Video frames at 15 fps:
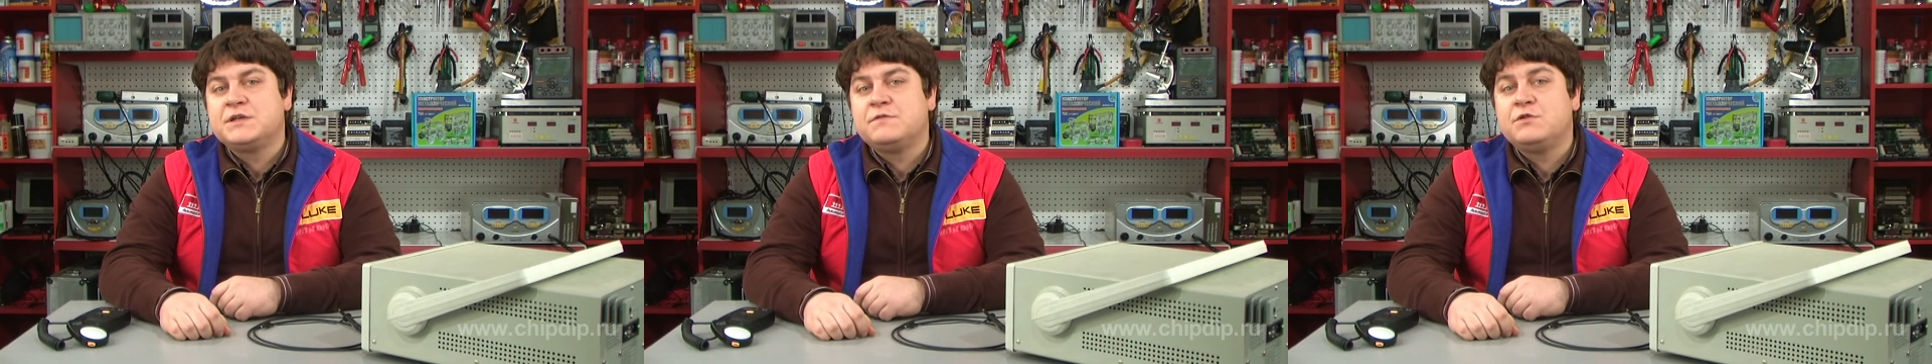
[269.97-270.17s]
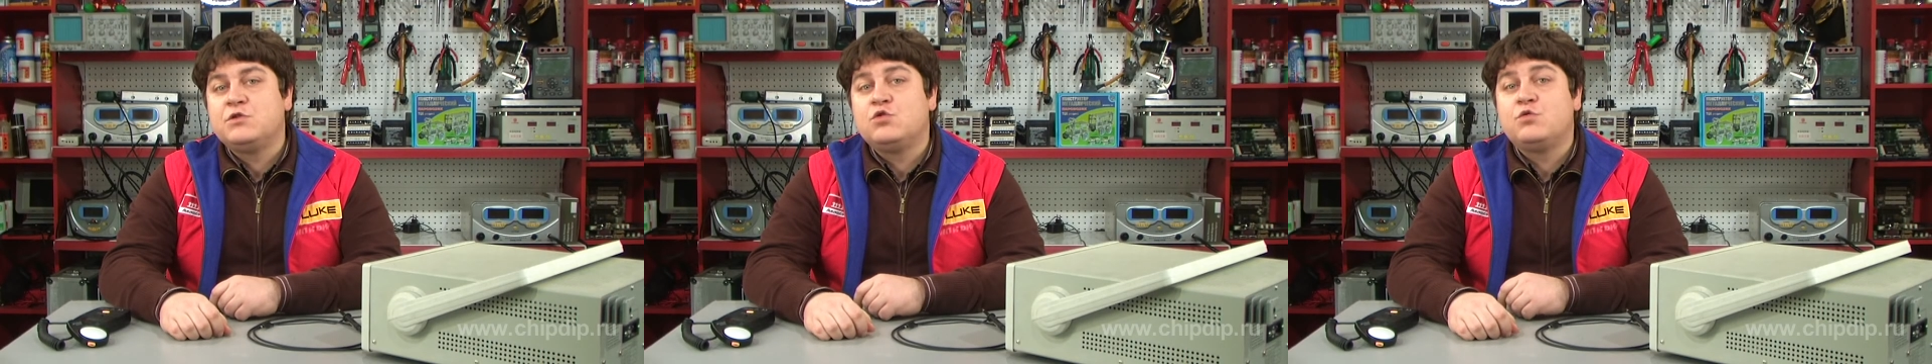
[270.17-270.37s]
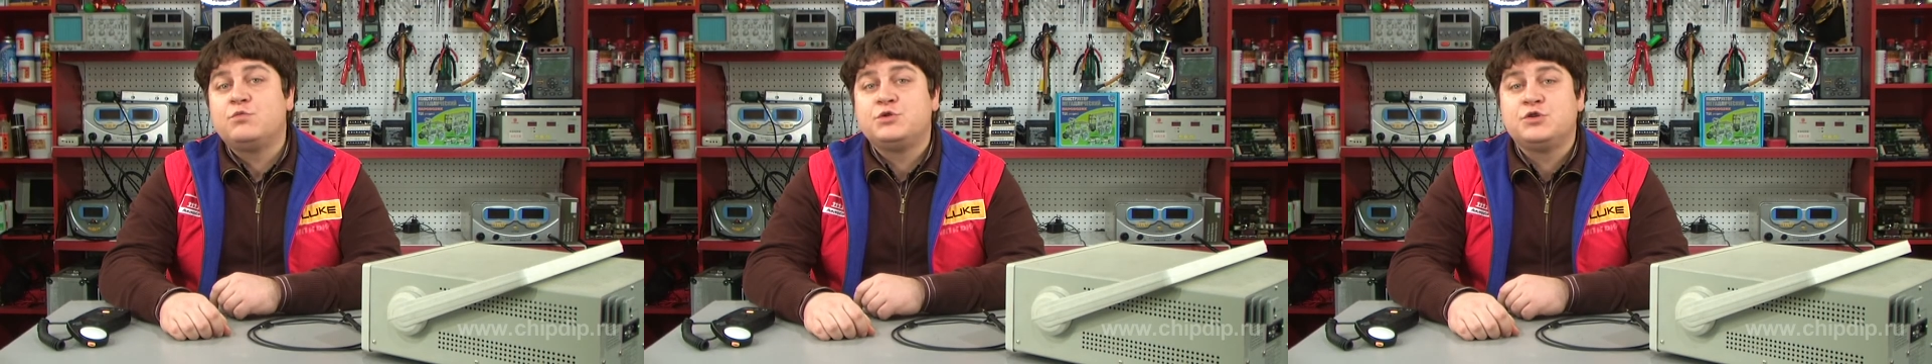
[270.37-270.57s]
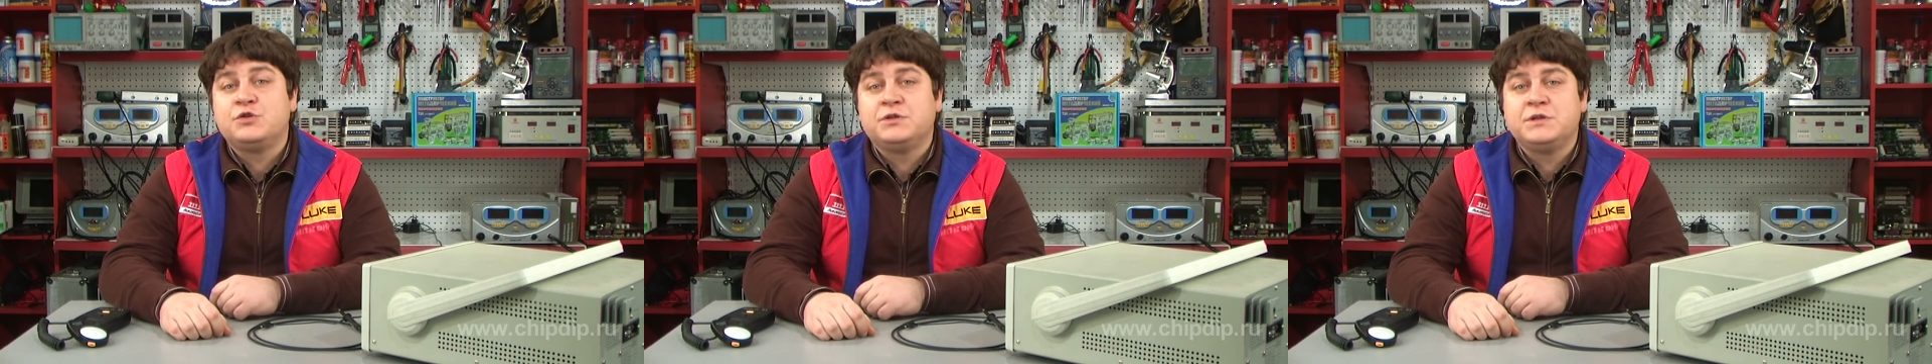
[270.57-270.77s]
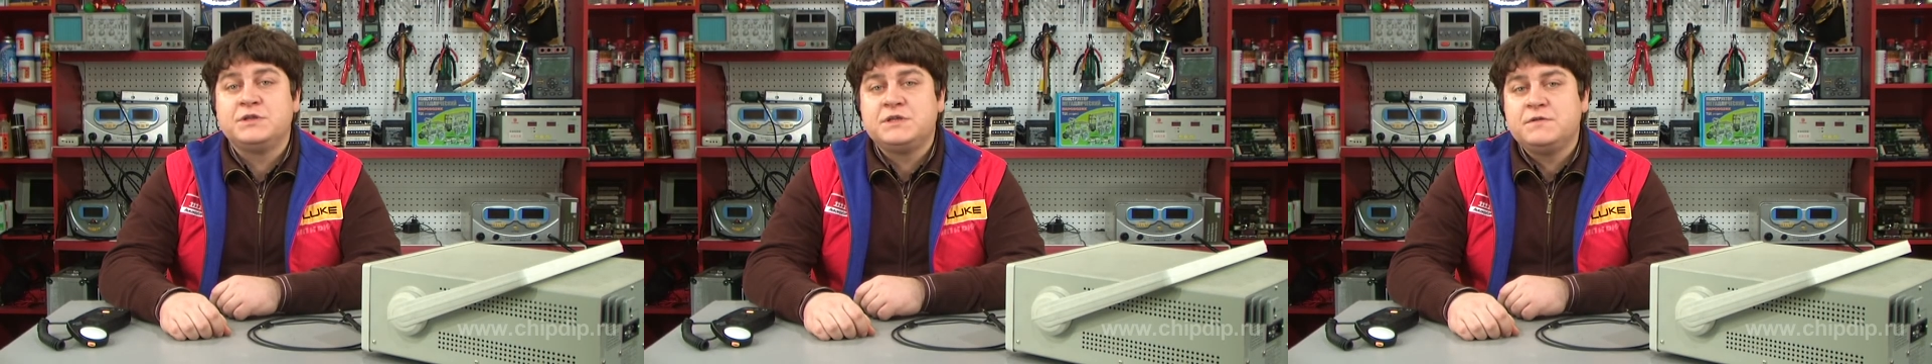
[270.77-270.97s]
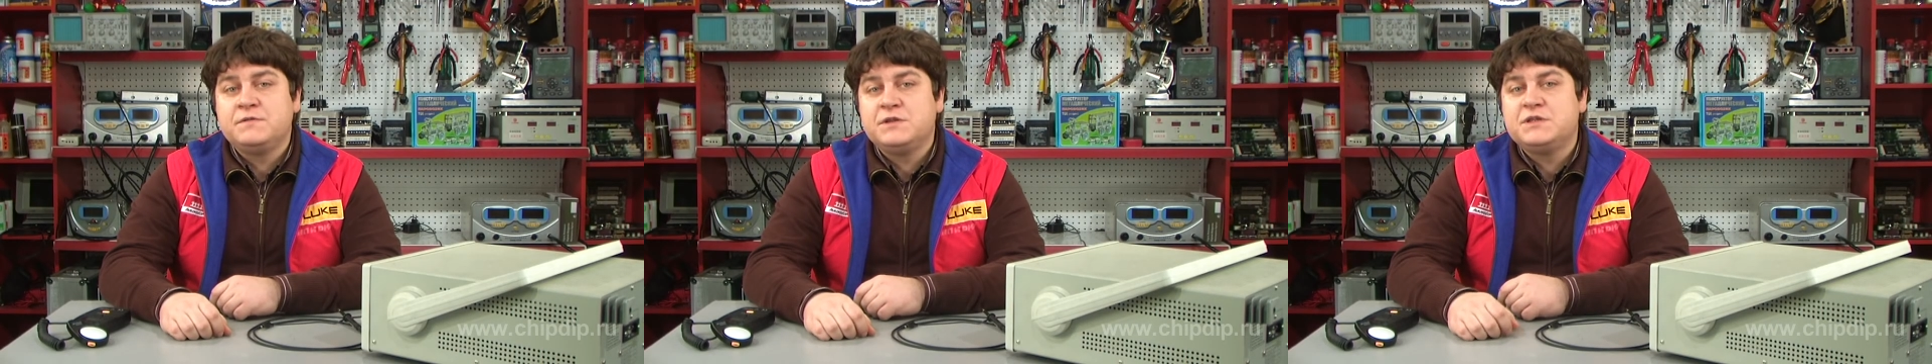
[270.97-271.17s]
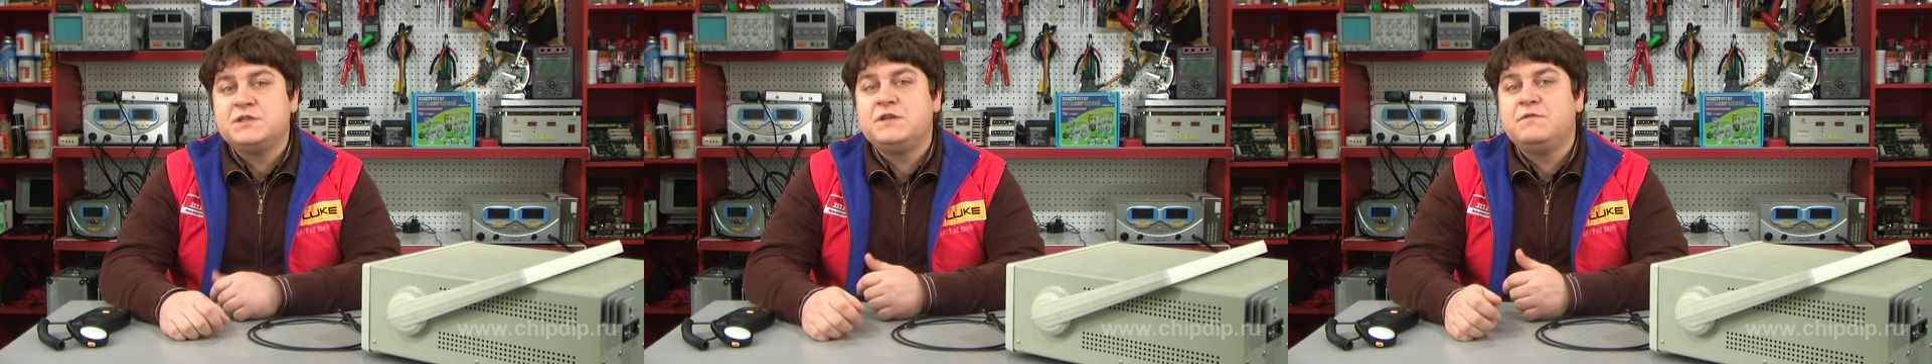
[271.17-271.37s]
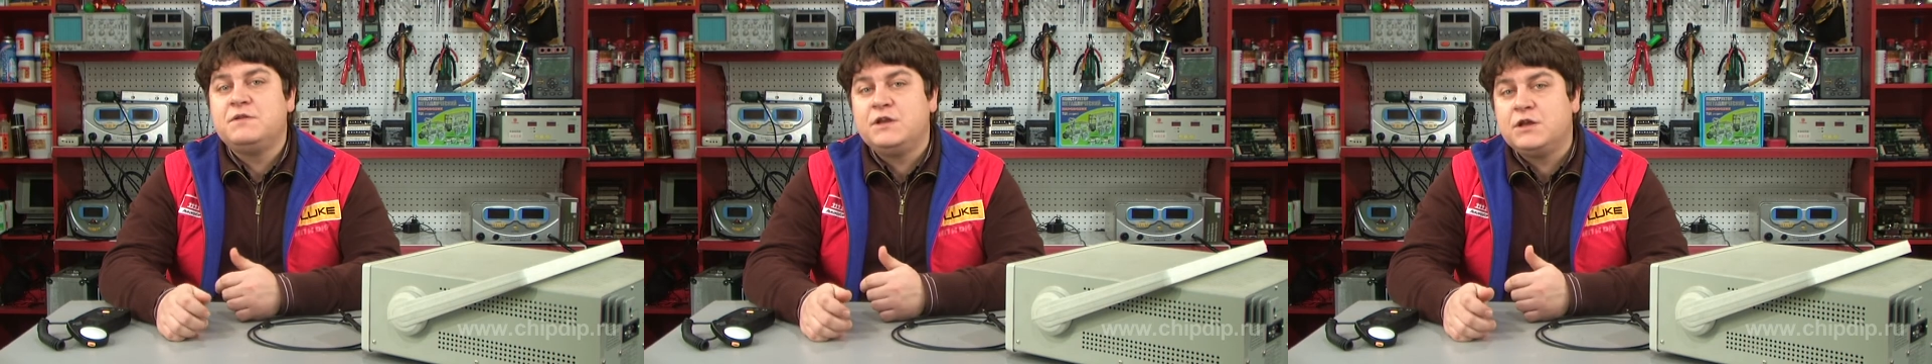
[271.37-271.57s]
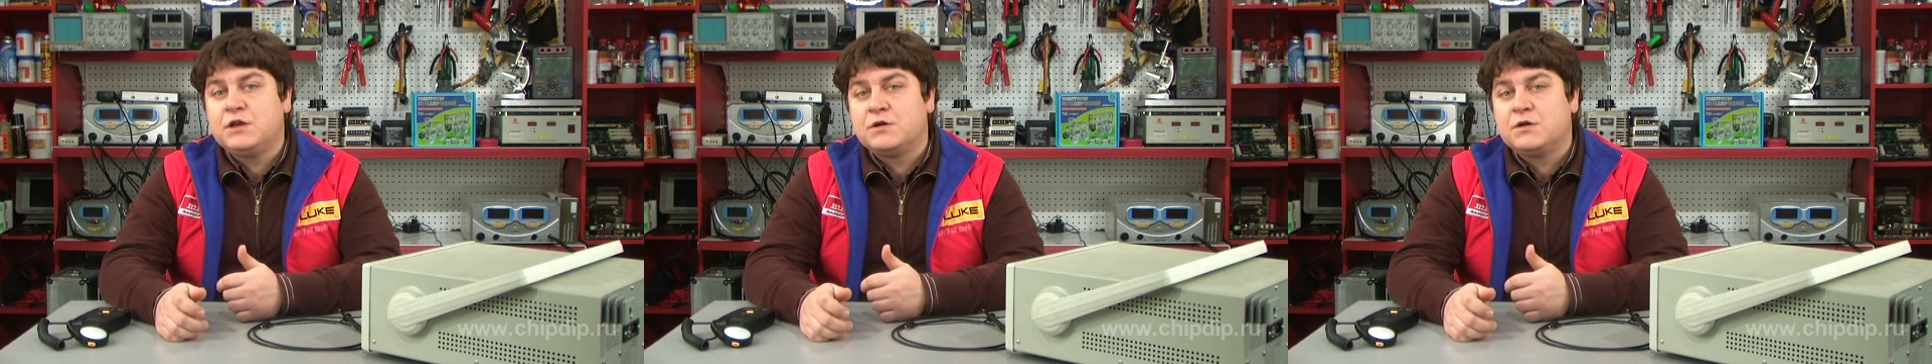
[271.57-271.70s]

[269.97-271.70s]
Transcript: is relatively small compared